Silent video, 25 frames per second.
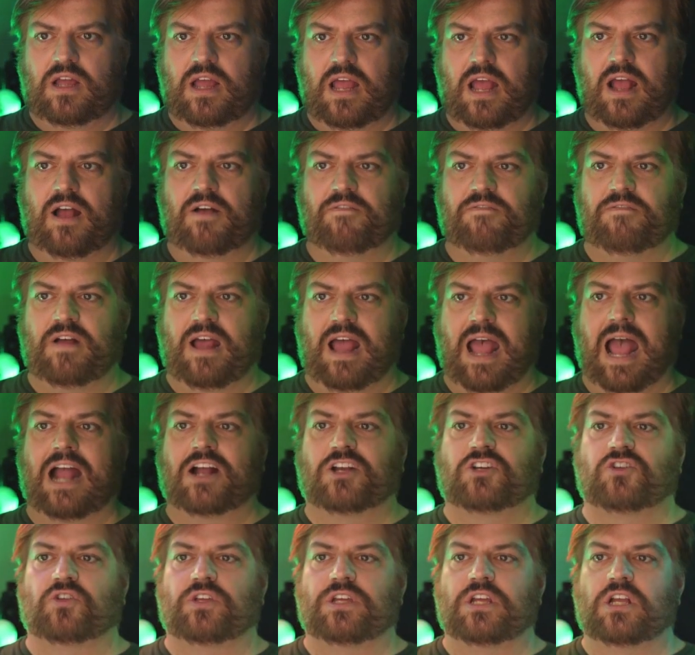have
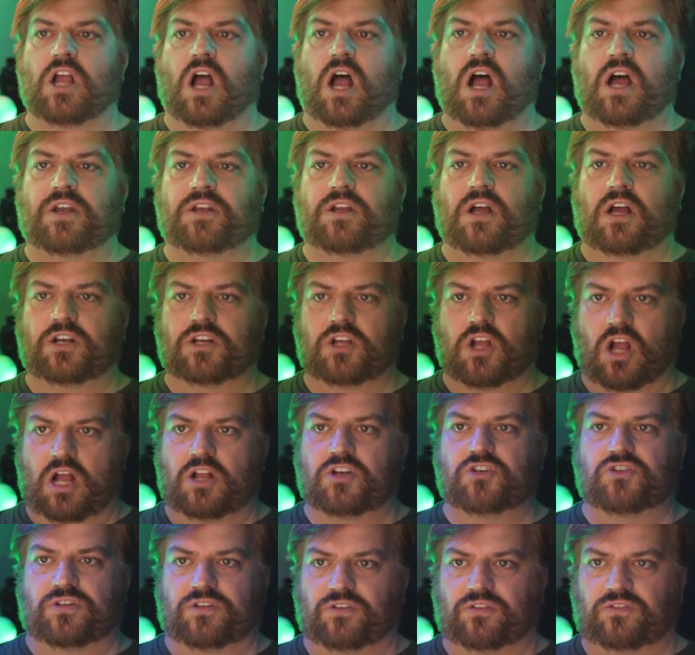actually gone
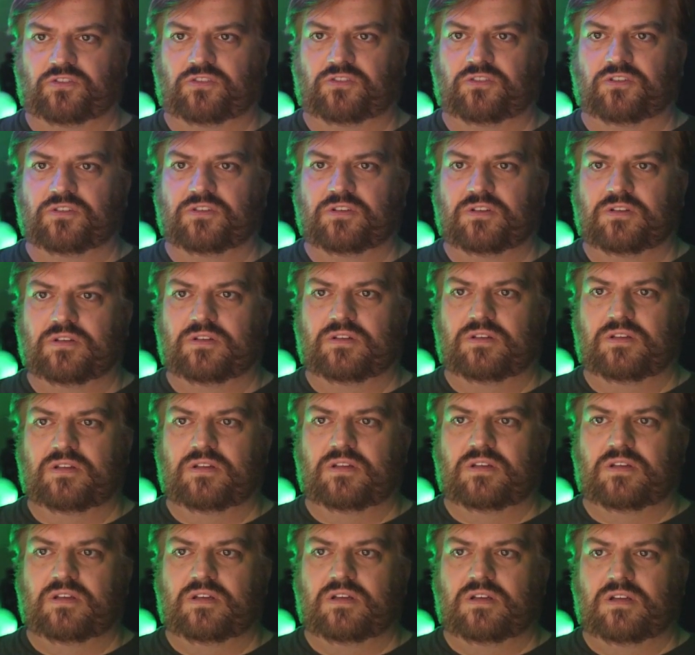unconscious
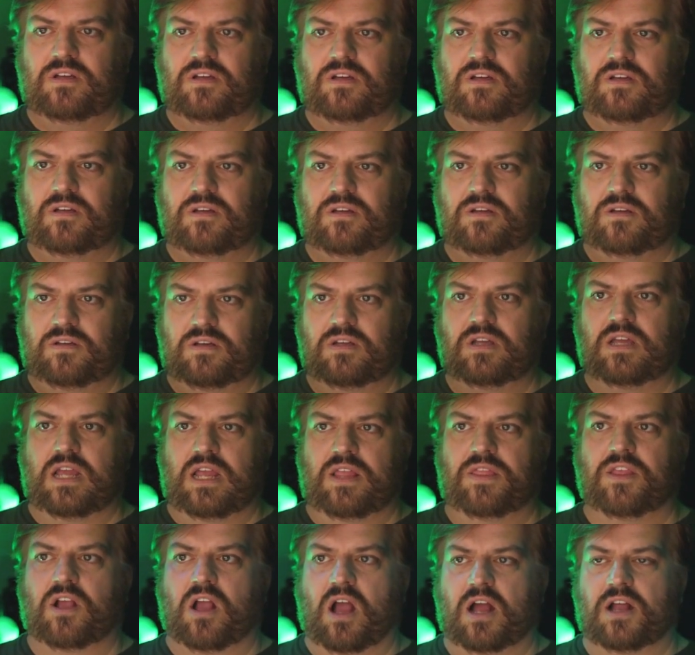
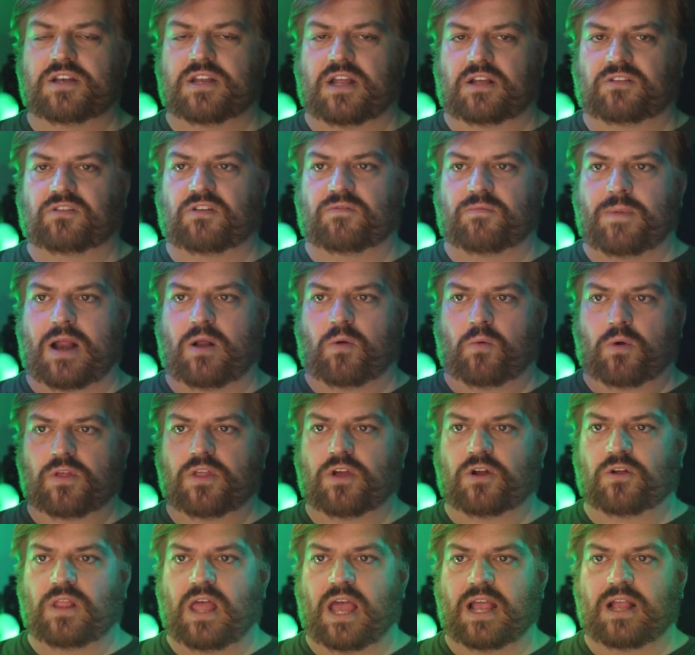in the context of battle, where
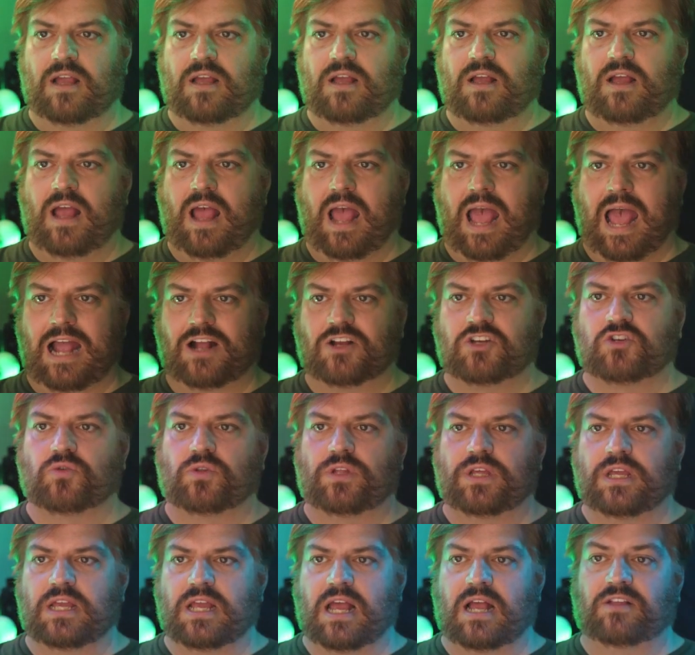they're like
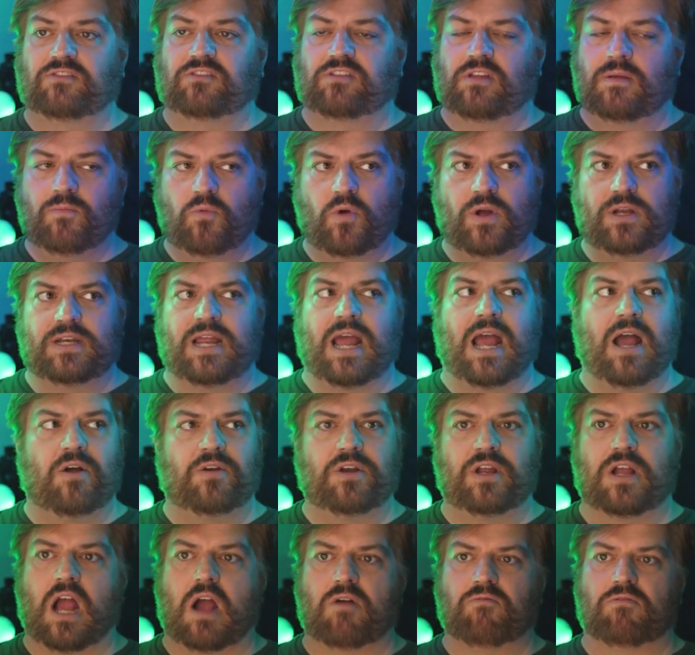actually, Slim went
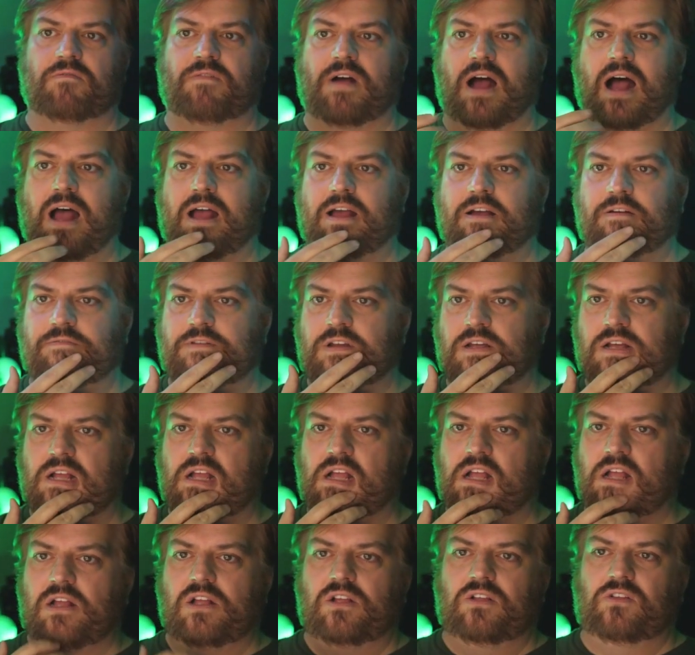down, he got revived.
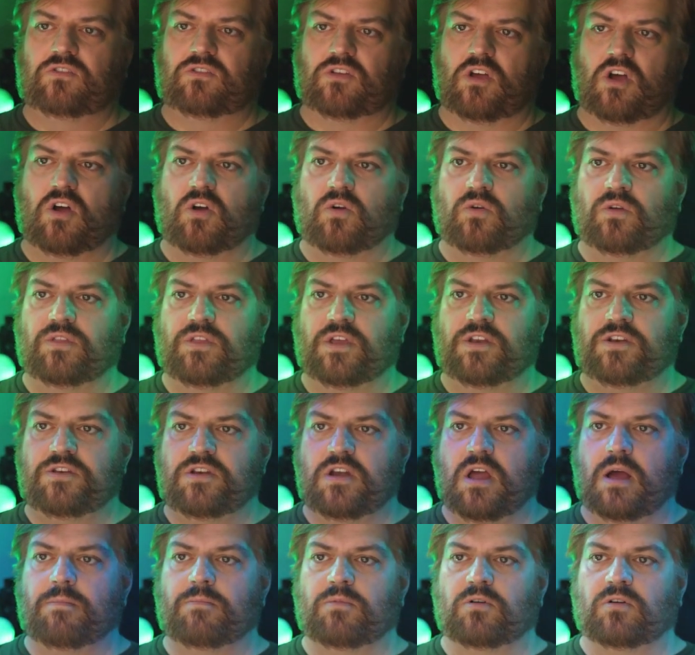So the
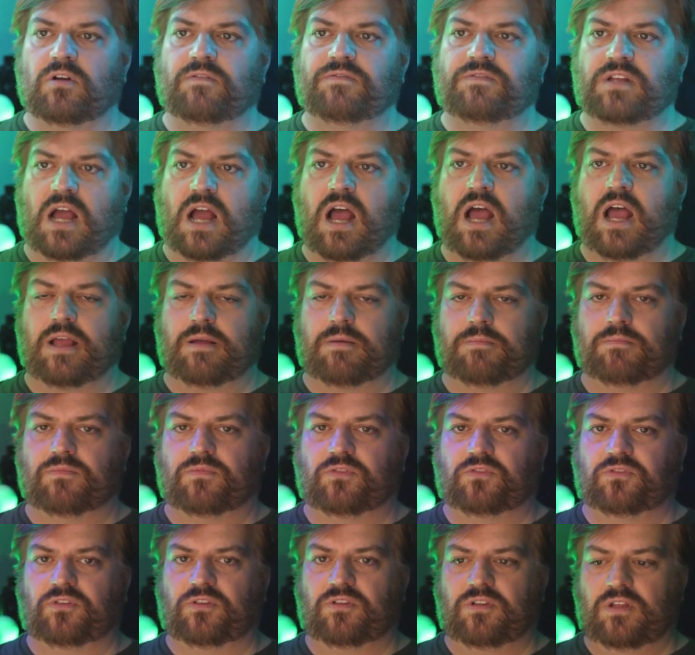number of
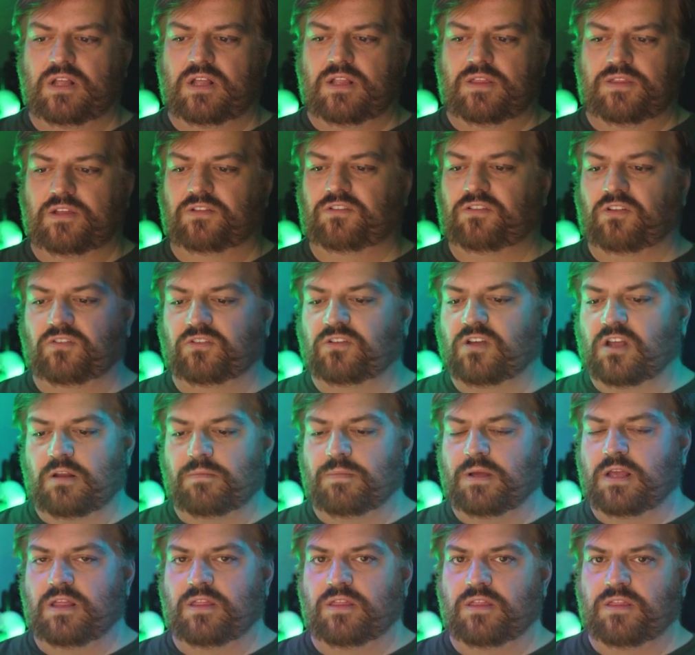times this
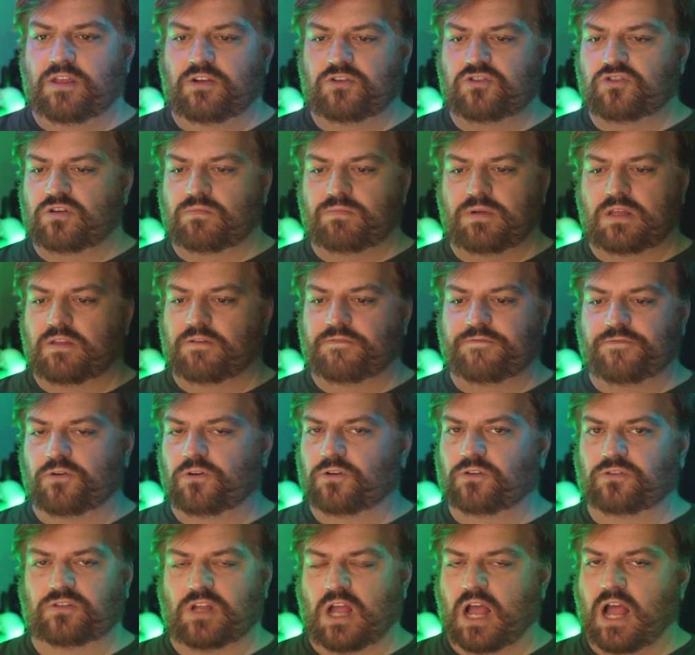should be the
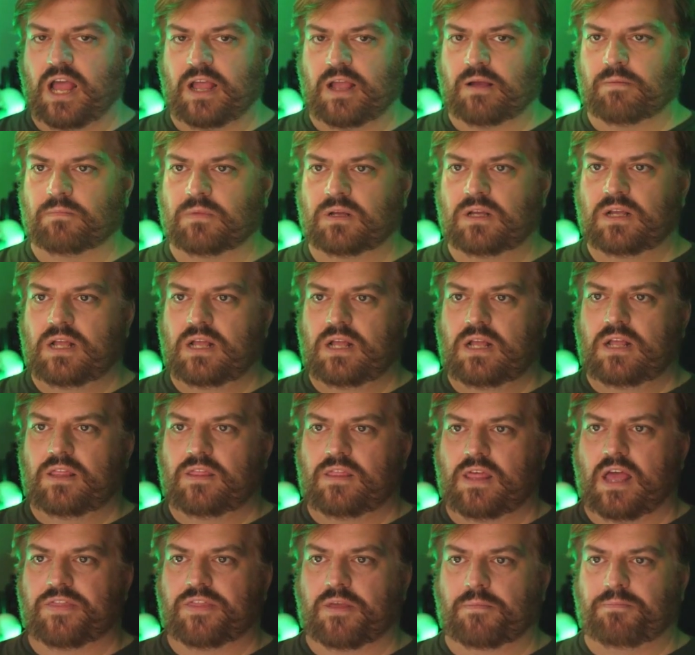first time
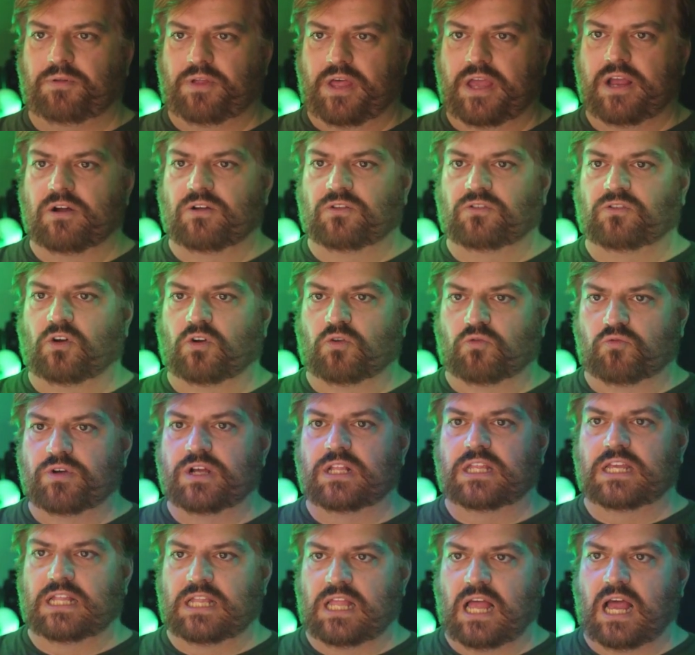that the players are
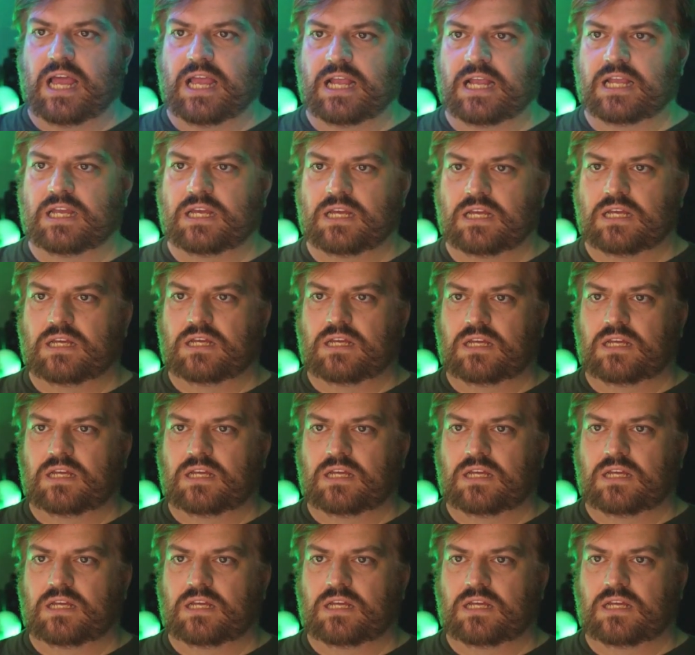really like,